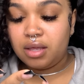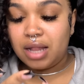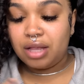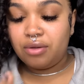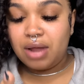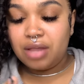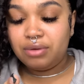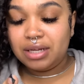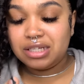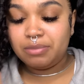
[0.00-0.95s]
Like, you know how you
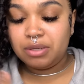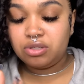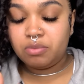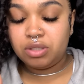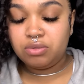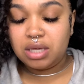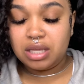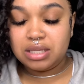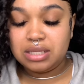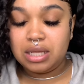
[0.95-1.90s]
get a splinter, but you
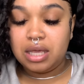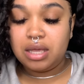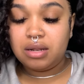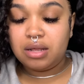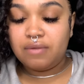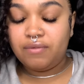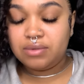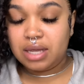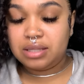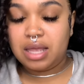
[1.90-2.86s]
can't see it? It
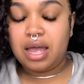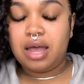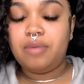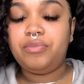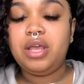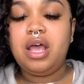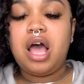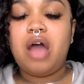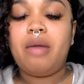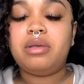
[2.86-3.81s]
feels like that.
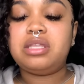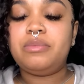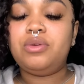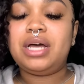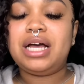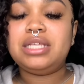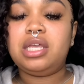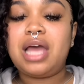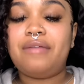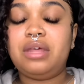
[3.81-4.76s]
All right, but some of you guys here,
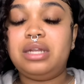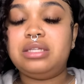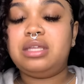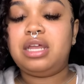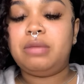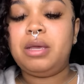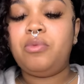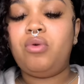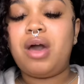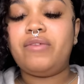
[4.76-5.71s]
you have to understand that
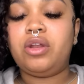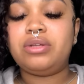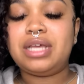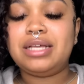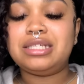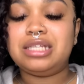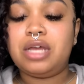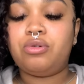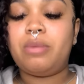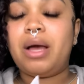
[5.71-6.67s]
people who have entertained
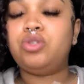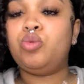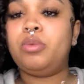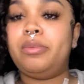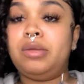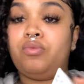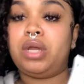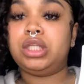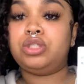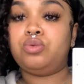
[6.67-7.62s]
slander about you but been
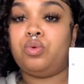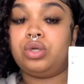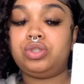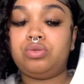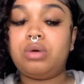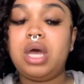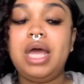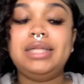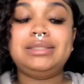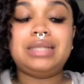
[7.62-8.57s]
running towards you,
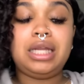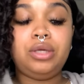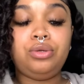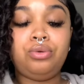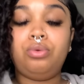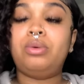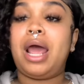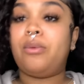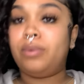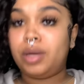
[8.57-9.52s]
telling you,
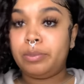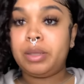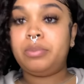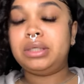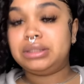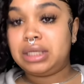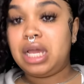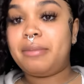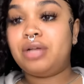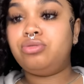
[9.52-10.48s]
like, what people are
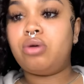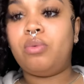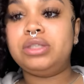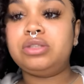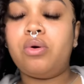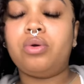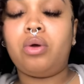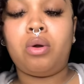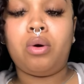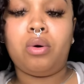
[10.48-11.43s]
saying about you or what's going
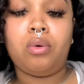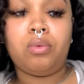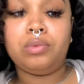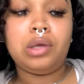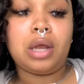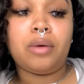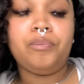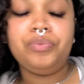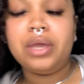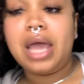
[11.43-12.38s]
on, or, you know,
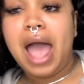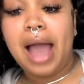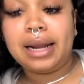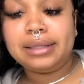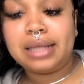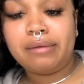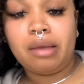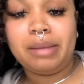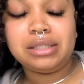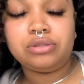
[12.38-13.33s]
acting like they have
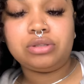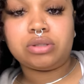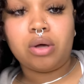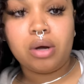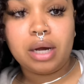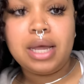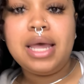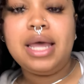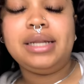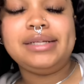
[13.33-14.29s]
your best interest at heart.
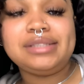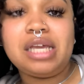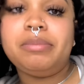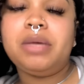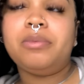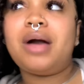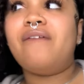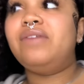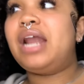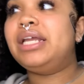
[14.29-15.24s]
These same people, I
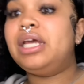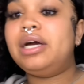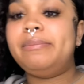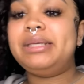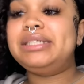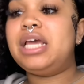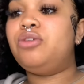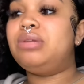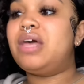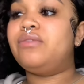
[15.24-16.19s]
feel like they're going to be seeing
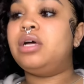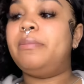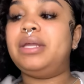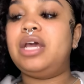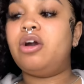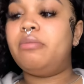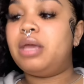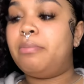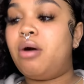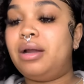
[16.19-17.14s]
you level up, and they're going to
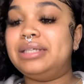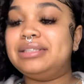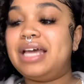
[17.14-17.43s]
be a part of these